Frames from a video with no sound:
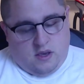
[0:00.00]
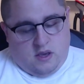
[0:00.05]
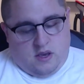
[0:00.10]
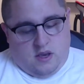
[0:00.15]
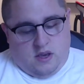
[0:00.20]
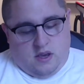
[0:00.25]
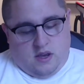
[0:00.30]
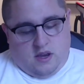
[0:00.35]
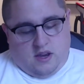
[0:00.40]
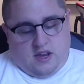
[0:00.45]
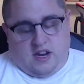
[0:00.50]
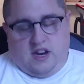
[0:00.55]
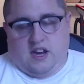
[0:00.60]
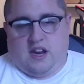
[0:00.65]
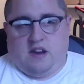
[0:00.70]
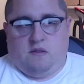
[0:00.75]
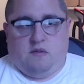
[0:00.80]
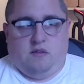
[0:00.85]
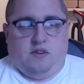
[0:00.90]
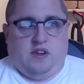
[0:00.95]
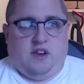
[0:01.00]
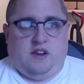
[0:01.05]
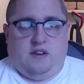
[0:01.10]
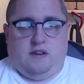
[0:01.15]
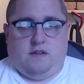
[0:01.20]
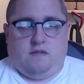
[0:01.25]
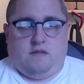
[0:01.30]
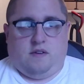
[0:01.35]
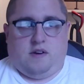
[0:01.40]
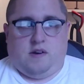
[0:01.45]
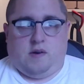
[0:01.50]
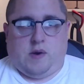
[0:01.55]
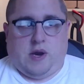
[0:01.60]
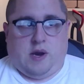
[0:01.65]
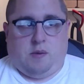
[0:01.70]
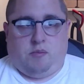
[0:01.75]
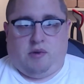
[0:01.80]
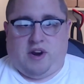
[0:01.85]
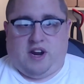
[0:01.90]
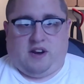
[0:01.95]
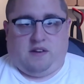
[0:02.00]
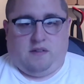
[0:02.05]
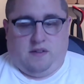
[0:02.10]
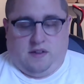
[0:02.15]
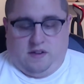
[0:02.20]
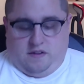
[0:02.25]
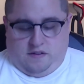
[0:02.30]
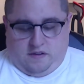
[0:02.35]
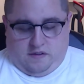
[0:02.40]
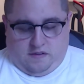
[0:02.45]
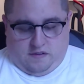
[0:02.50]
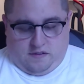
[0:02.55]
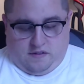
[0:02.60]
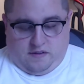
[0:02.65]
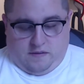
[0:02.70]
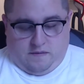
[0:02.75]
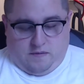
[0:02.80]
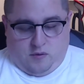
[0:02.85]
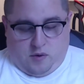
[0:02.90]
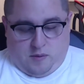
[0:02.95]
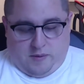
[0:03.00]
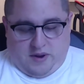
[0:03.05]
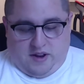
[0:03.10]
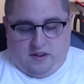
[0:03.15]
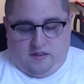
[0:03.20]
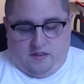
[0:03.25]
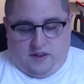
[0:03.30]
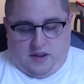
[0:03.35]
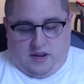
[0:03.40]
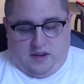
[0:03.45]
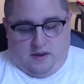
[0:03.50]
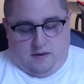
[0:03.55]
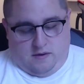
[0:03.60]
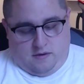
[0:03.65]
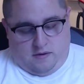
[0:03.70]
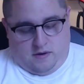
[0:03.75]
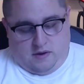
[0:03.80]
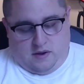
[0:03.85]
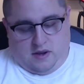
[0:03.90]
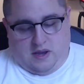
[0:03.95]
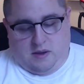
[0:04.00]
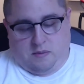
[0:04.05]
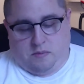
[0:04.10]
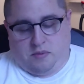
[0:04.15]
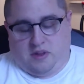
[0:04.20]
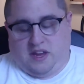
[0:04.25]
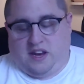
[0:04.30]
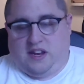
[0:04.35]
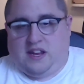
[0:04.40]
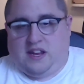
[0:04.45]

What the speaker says: and I really don't know how practical this is in some formats, like a plane like